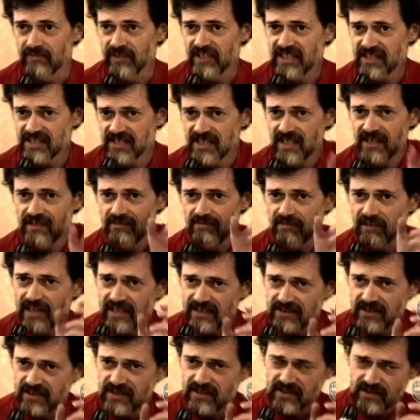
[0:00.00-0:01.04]

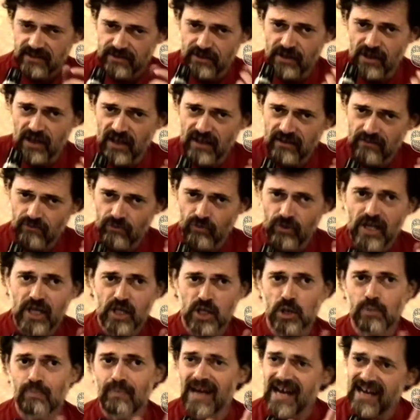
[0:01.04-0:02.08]
Let's not
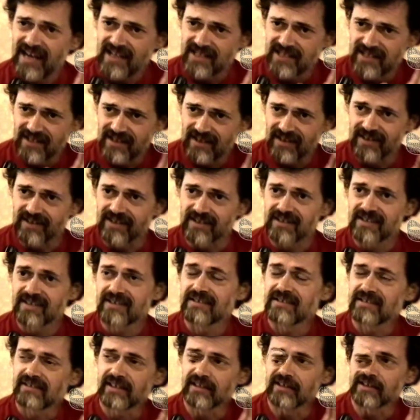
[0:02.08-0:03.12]
rush past
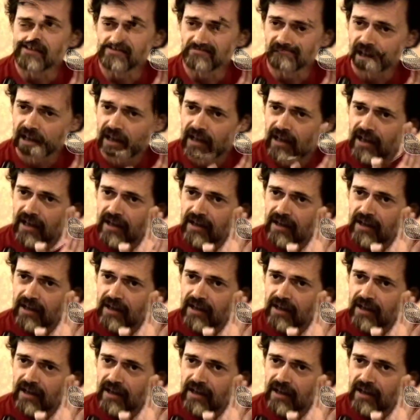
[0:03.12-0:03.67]
this here.